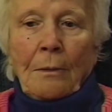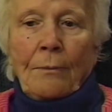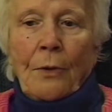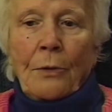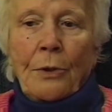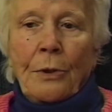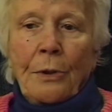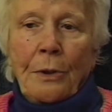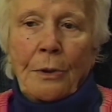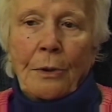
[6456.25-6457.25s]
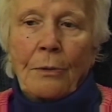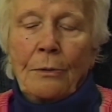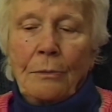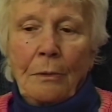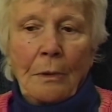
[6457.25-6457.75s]
Walking
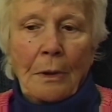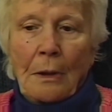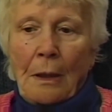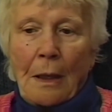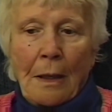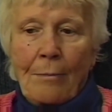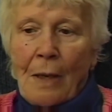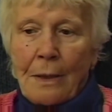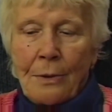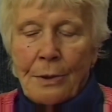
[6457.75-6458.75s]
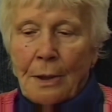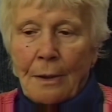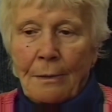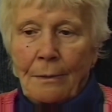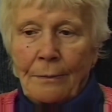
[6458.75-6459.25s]
through, I
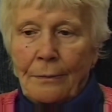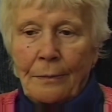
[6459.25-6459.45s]
myself,